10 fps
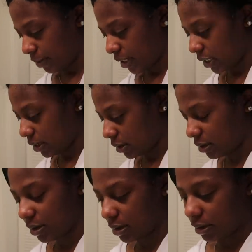but
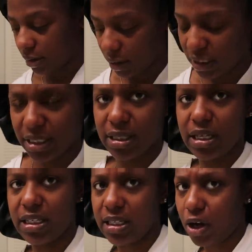
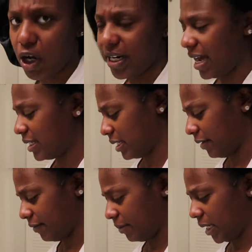it's the
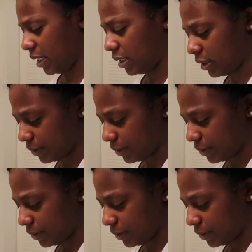audacity for me.